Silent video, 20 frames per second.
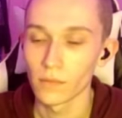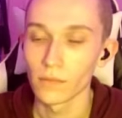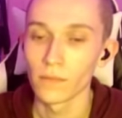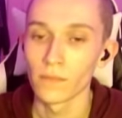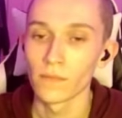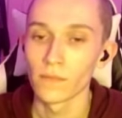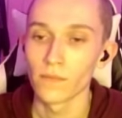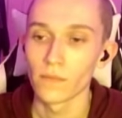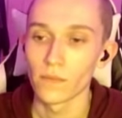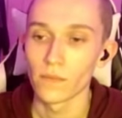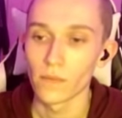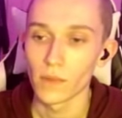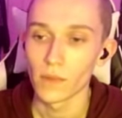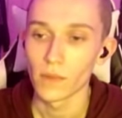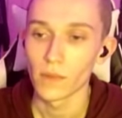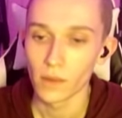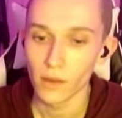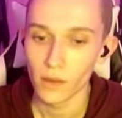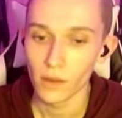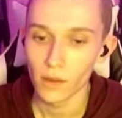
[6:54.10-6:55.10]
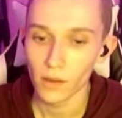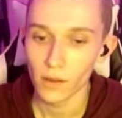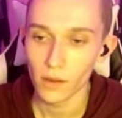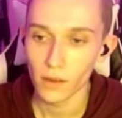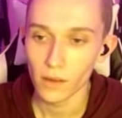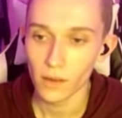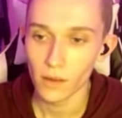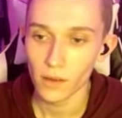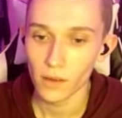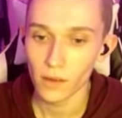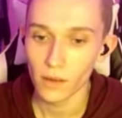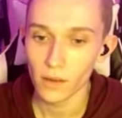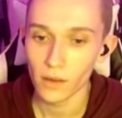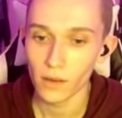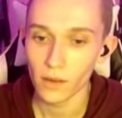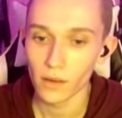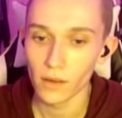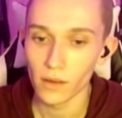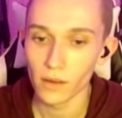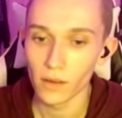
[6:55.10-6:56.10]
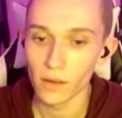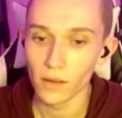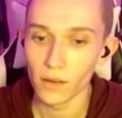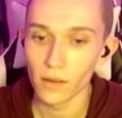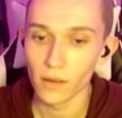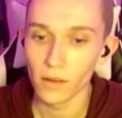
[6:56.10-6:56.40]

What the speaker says: No words are spoken by the person on screen.